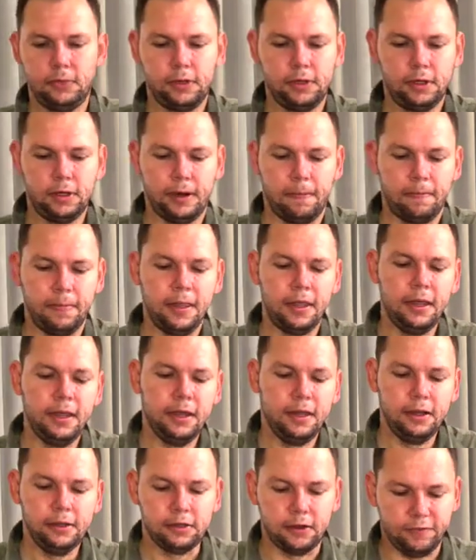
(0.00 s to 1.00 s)
Okay,
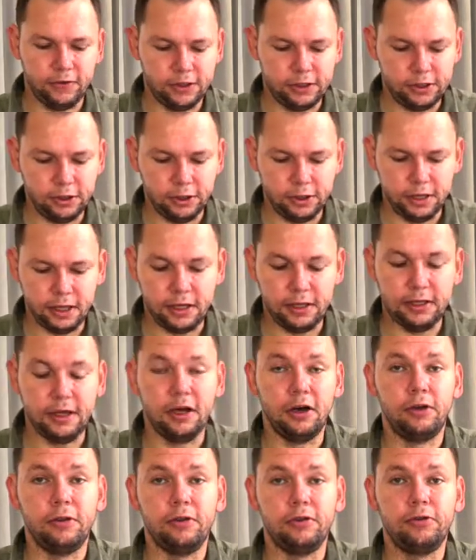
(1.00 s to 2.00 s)
so if you see on here, there
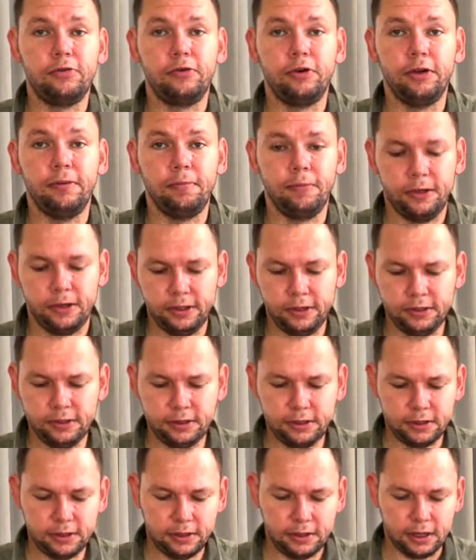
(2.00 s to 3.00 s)
are the 3
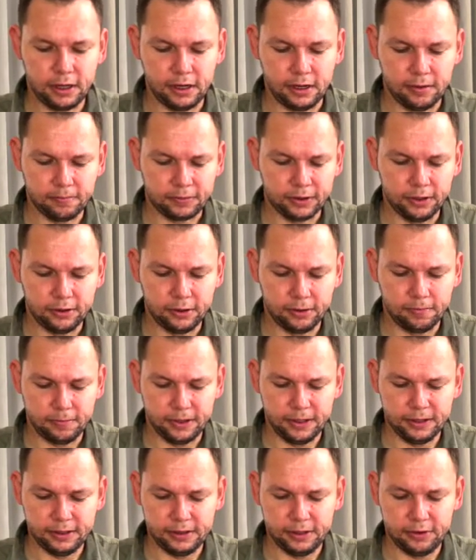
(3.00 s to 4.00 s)
pins. Not
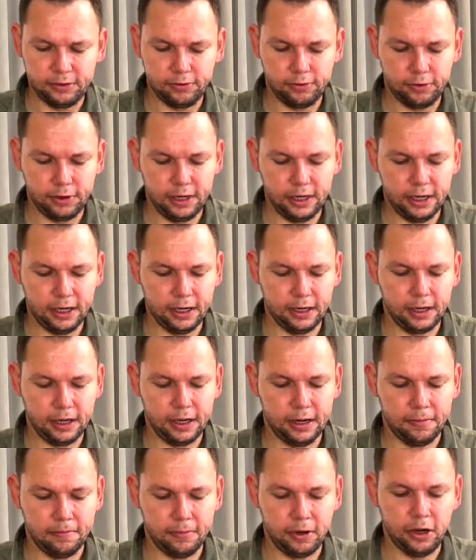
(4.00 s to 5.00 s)
pins, the 3
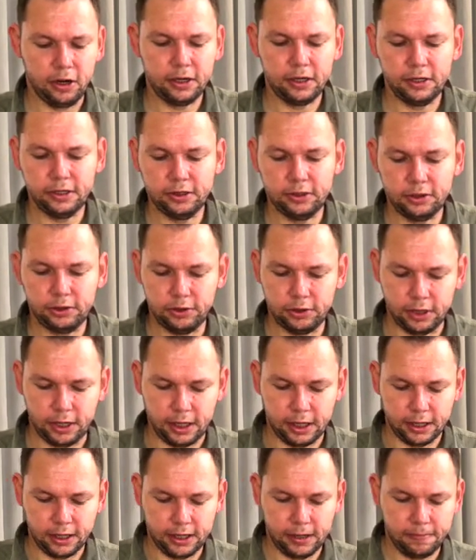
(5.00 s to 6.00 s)
markers to
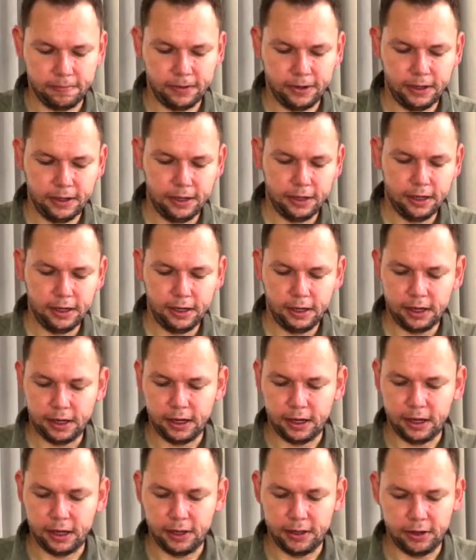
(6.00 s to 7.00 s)
line up,
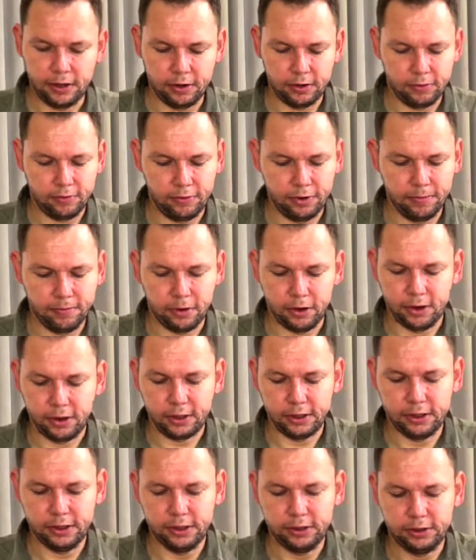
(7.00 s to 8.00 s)
and there are 3
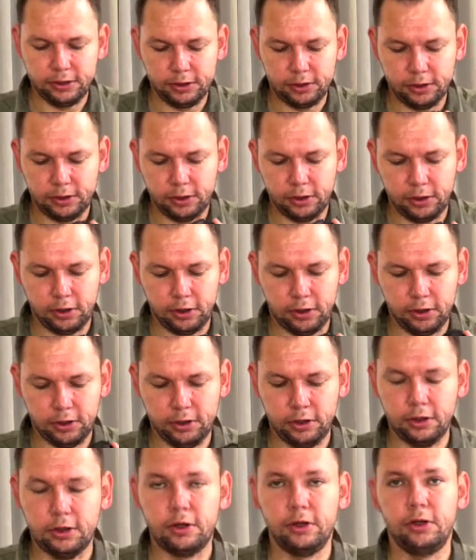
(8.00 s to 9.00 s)
markers on
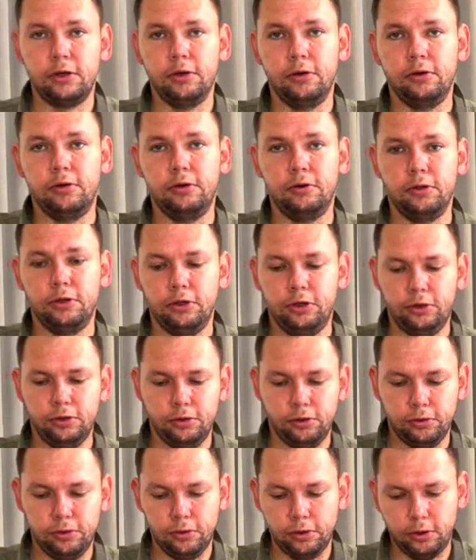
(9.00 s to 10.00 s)
your
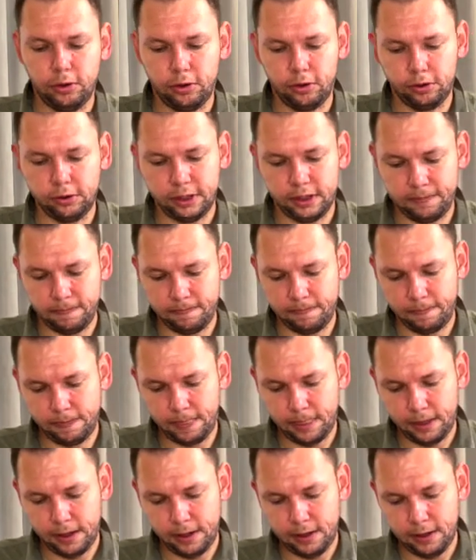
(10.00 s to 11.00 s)
new holder.
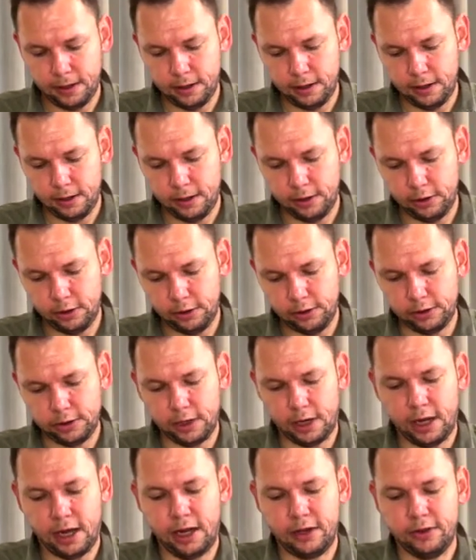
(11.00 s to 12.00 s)
You just
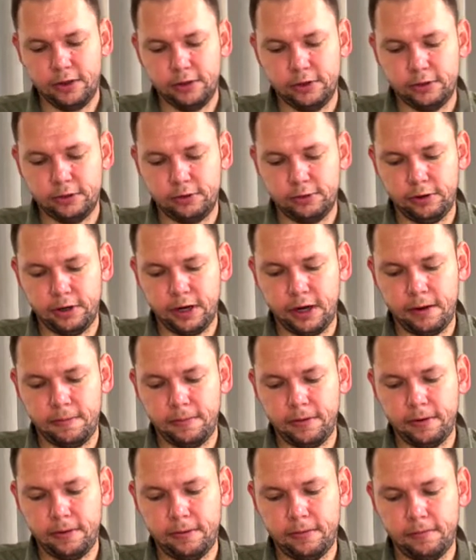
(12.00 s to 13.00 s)
line those 3 up
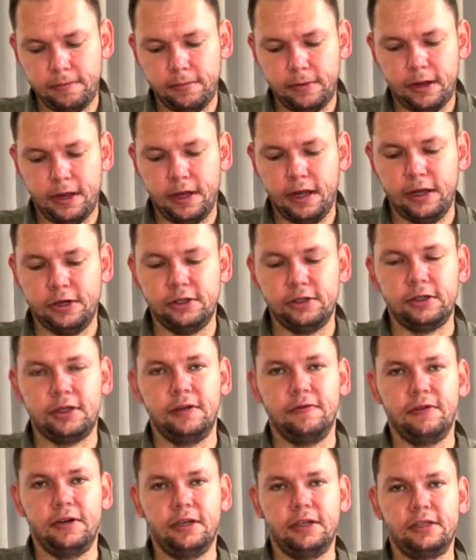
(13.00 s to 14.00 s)
and just
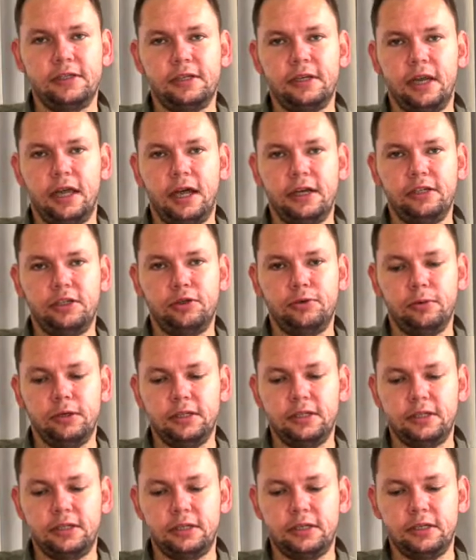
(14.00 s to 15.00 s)
give it a slight
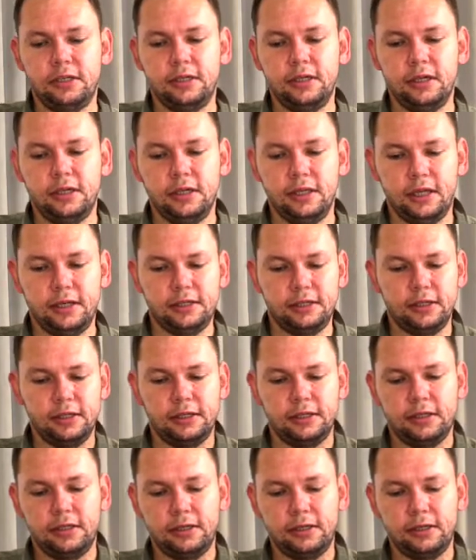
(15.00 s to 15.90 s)
twist. That's it.